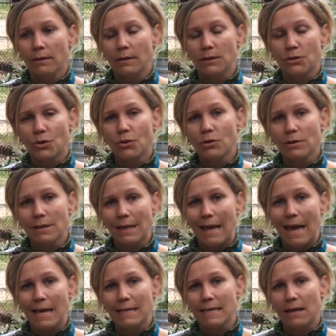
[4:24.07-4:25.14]
that turns the
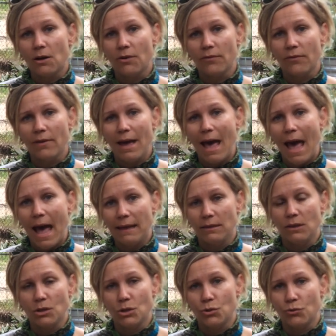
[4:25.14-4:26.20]
gas off at
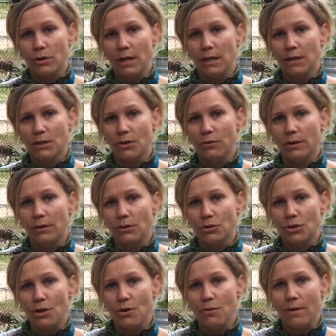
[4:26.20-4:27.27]
the street so that
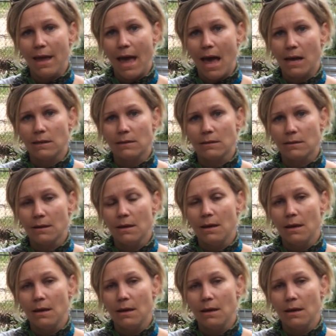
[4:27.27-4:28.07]
there's no gas